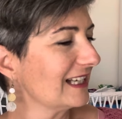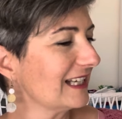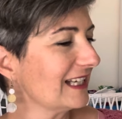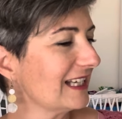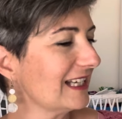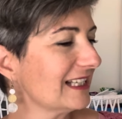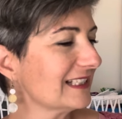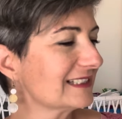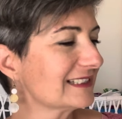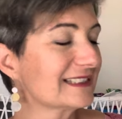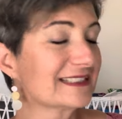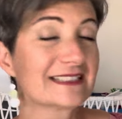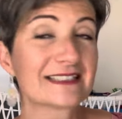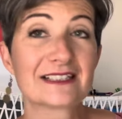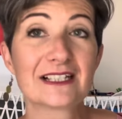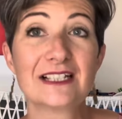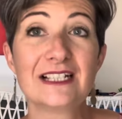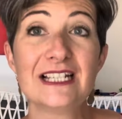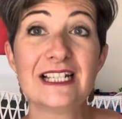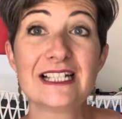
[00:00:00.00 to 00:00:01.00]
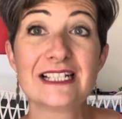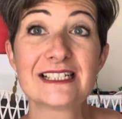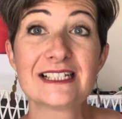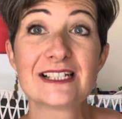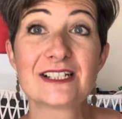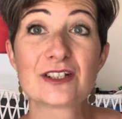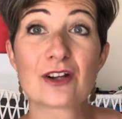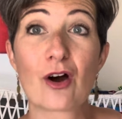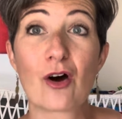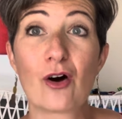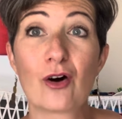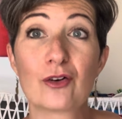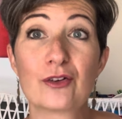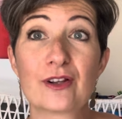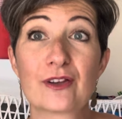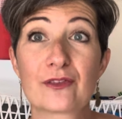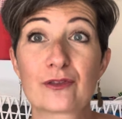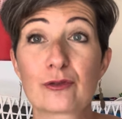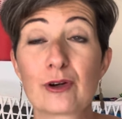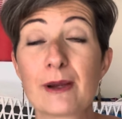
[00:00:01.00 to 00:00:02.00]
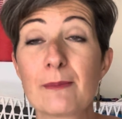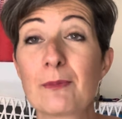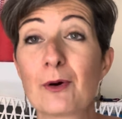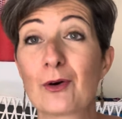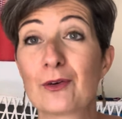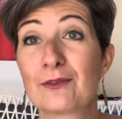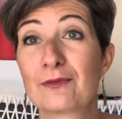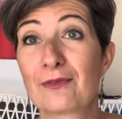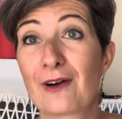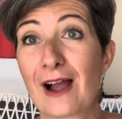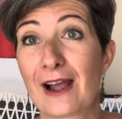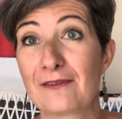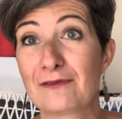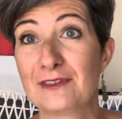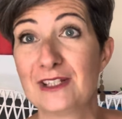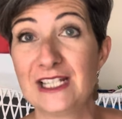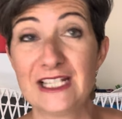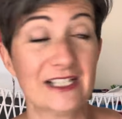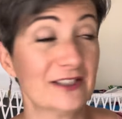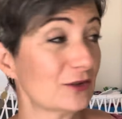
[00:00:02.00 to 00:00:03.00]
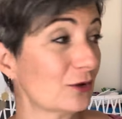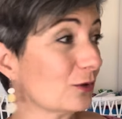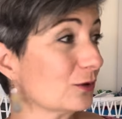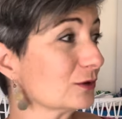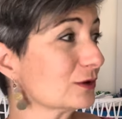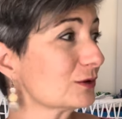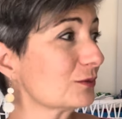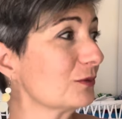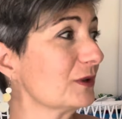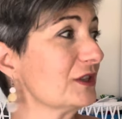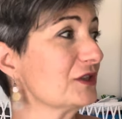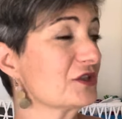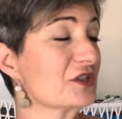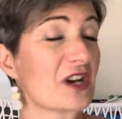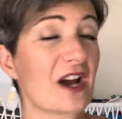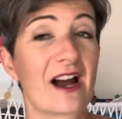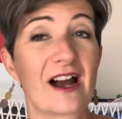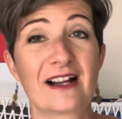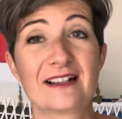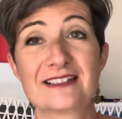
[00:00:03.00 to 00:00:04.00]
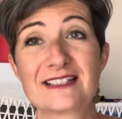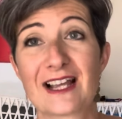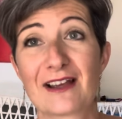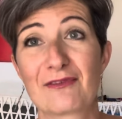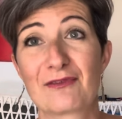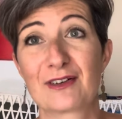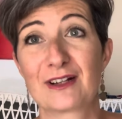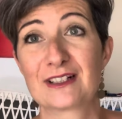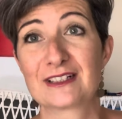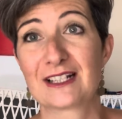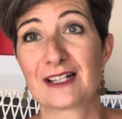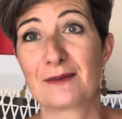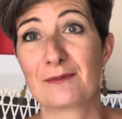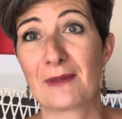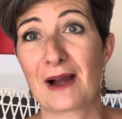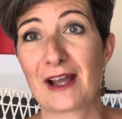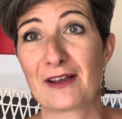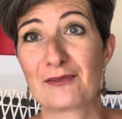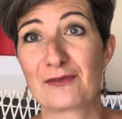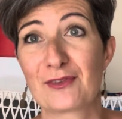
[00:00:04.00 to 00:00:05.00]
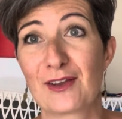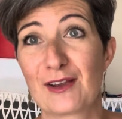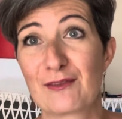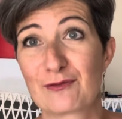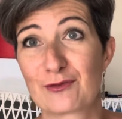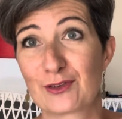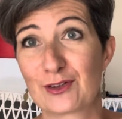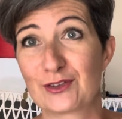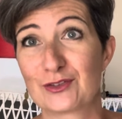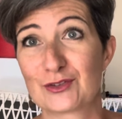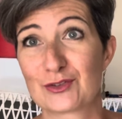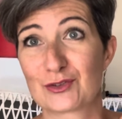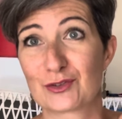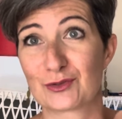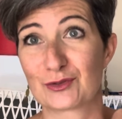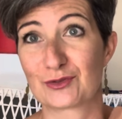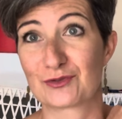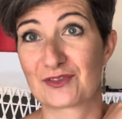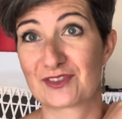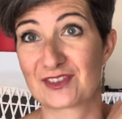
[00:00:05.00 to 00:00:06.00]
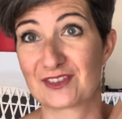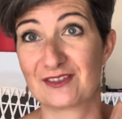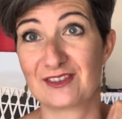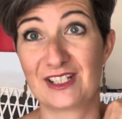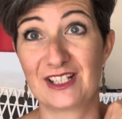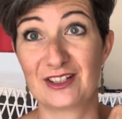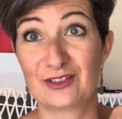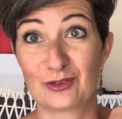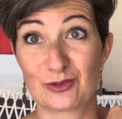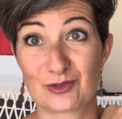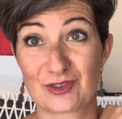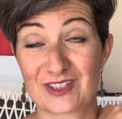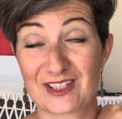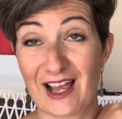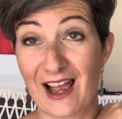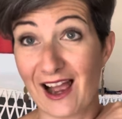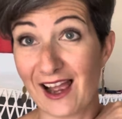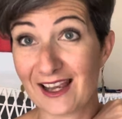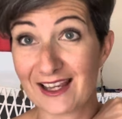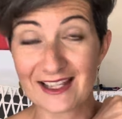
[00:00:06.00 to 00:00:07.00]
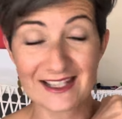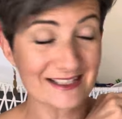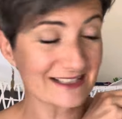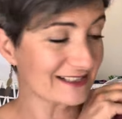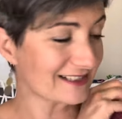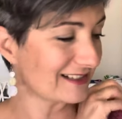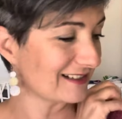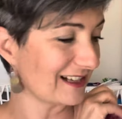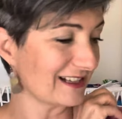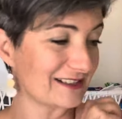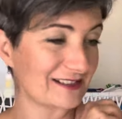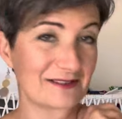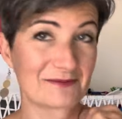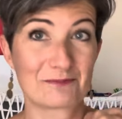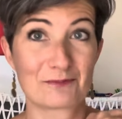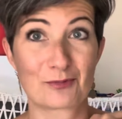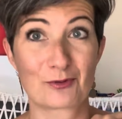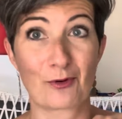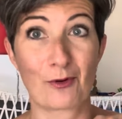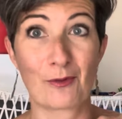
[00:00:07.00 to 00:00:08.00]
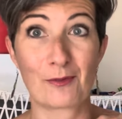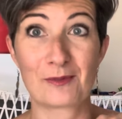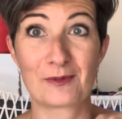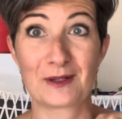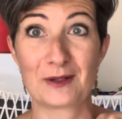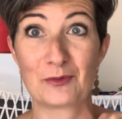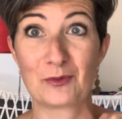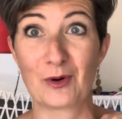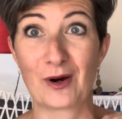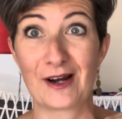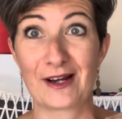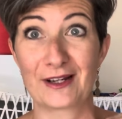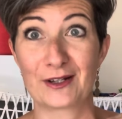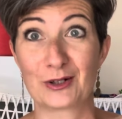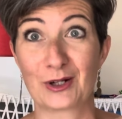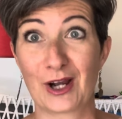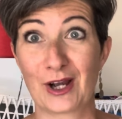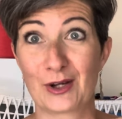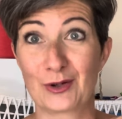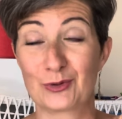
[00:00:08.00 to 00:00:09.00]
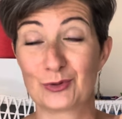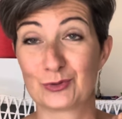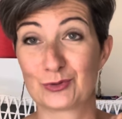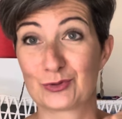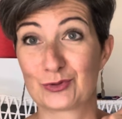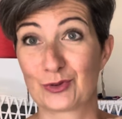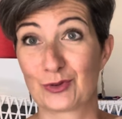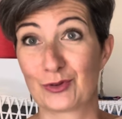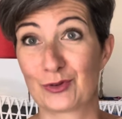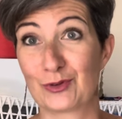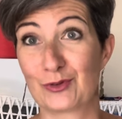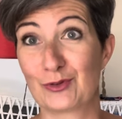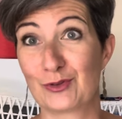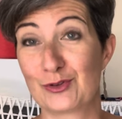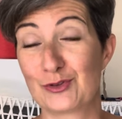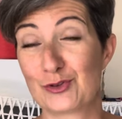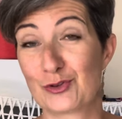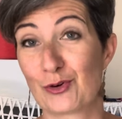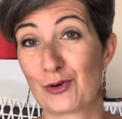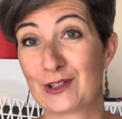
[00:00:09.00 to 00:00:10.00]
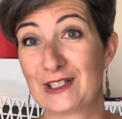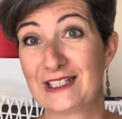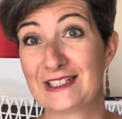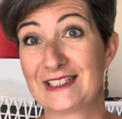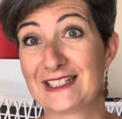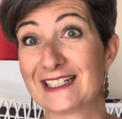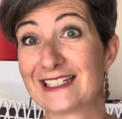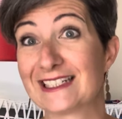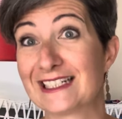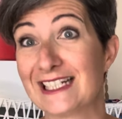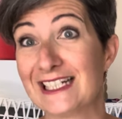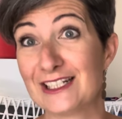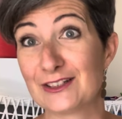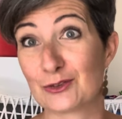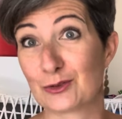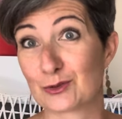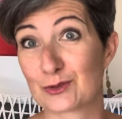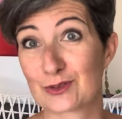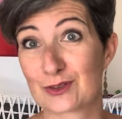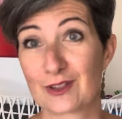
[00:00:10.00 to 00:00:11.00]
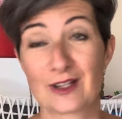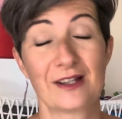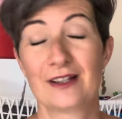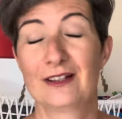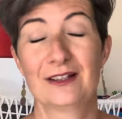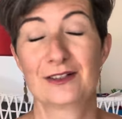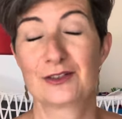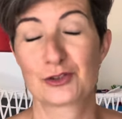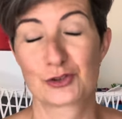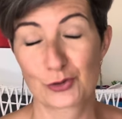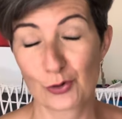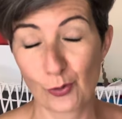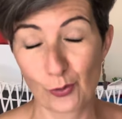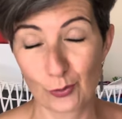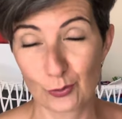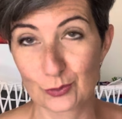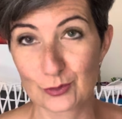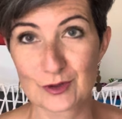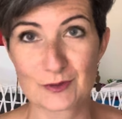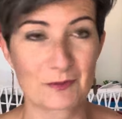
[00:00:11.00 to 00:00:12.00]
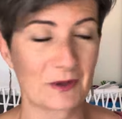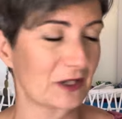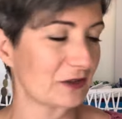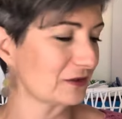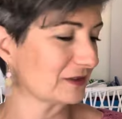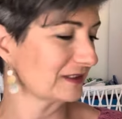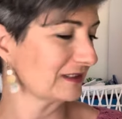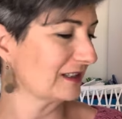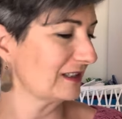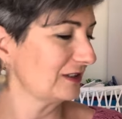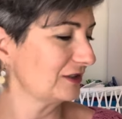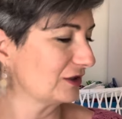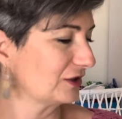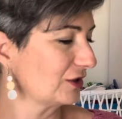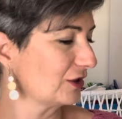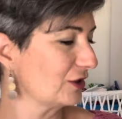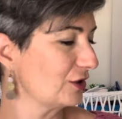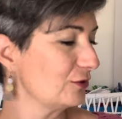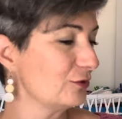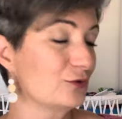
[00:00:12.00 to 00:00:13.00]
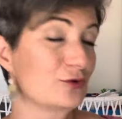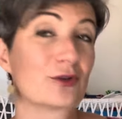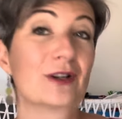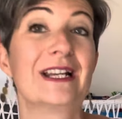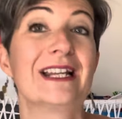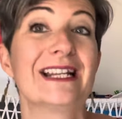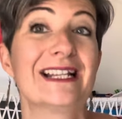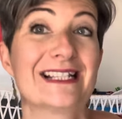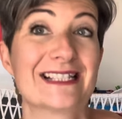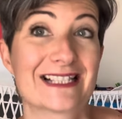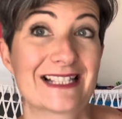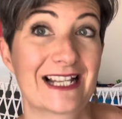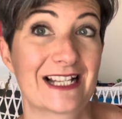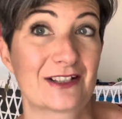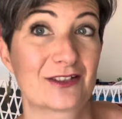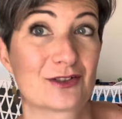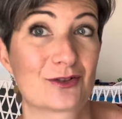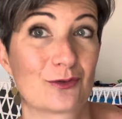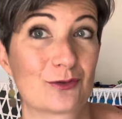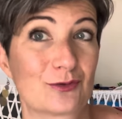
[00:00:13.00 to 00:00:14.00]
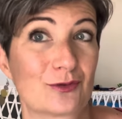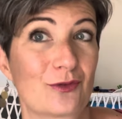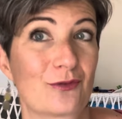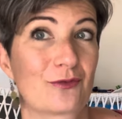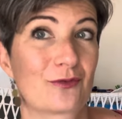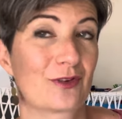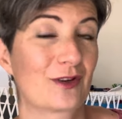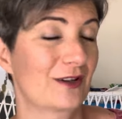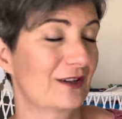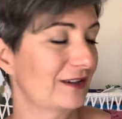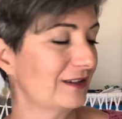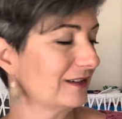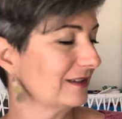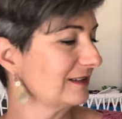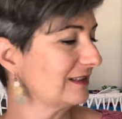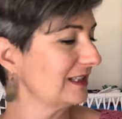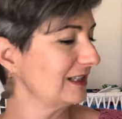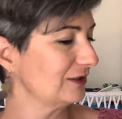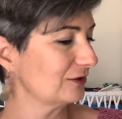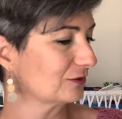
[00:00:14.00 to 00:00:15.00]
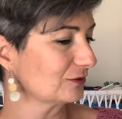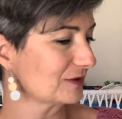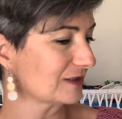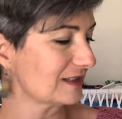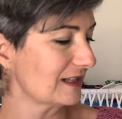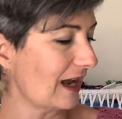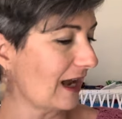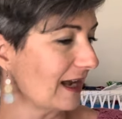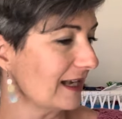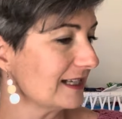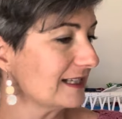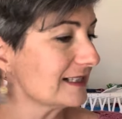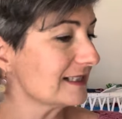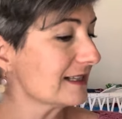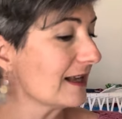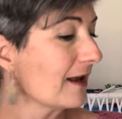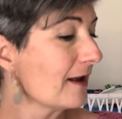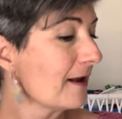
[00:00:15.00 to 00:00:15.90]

It's knitted on 3.5 needles, which are definitely my favorite sort of needle size. That's probably why I also, you know, enjoy knitting needles, uh, shawls, because it usually is that sort of uh, needle size.